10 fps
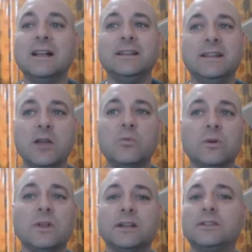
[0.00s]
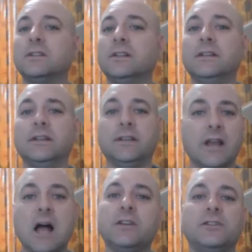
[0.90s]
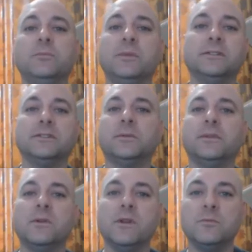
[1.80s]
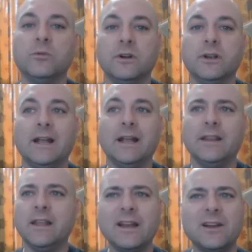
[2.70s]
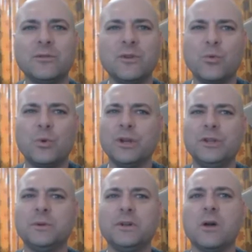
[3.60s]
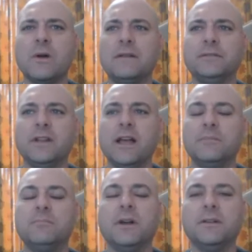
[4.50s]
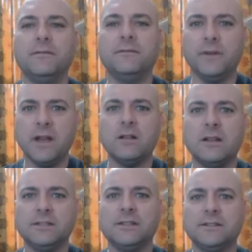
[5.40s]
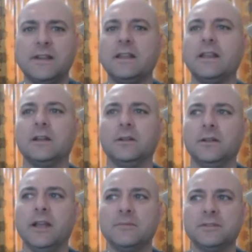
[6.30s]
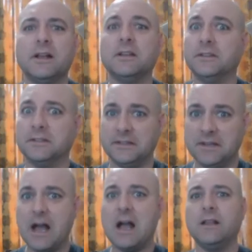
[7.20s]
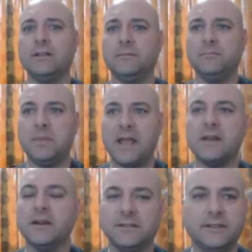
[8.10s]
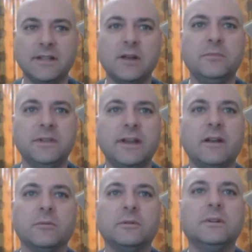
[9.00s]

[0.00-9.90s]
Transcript: they will actually not do business with you anymore. And then I don't know where you would go after that. But for now, let's just say that Amazon does not ban us, because that would be terrible.